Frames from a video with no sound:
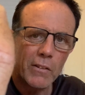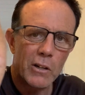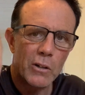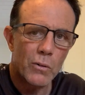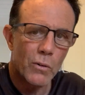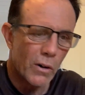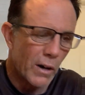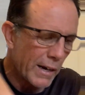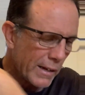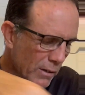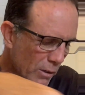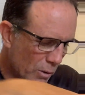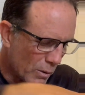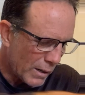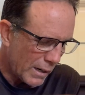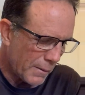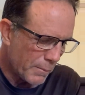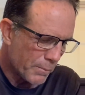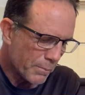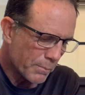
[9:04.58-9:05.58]
great
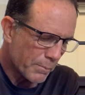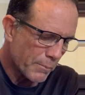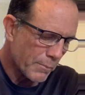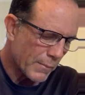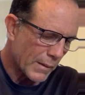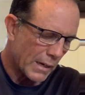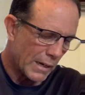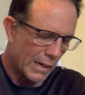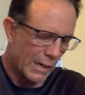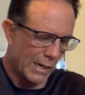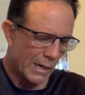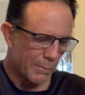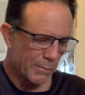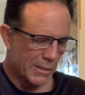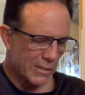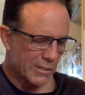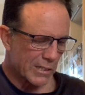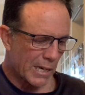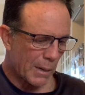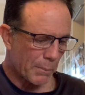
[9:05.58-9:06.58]
lure.
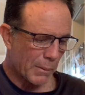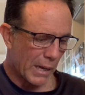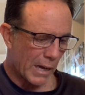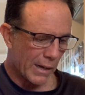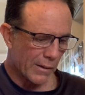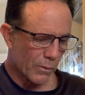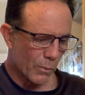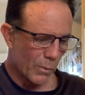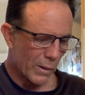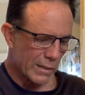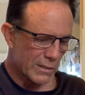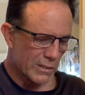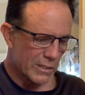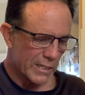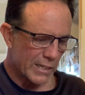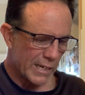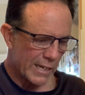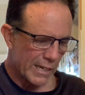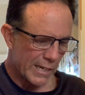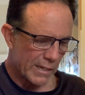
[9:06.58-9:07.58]
There's a couple of other ones
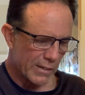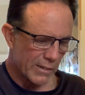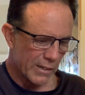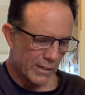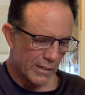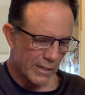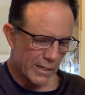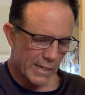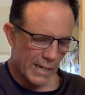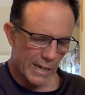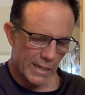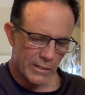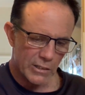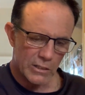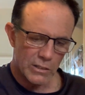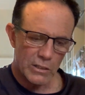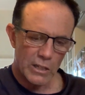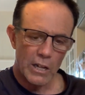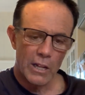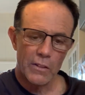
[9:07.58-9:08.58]
in here that you can
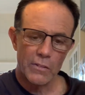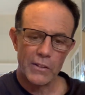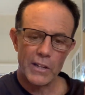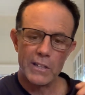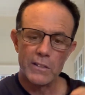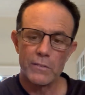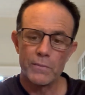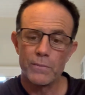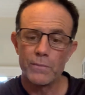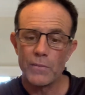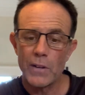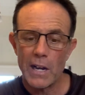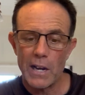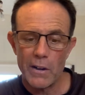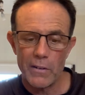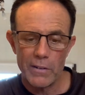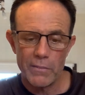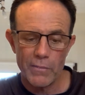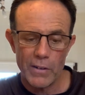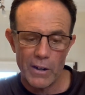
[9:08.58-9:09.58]
use. These are
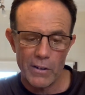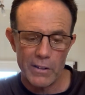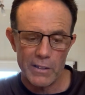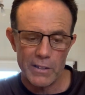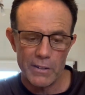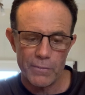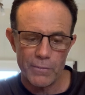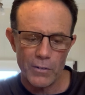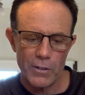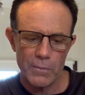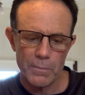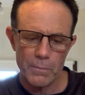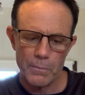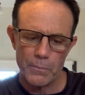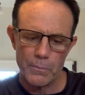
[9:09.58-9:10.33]
very, very different.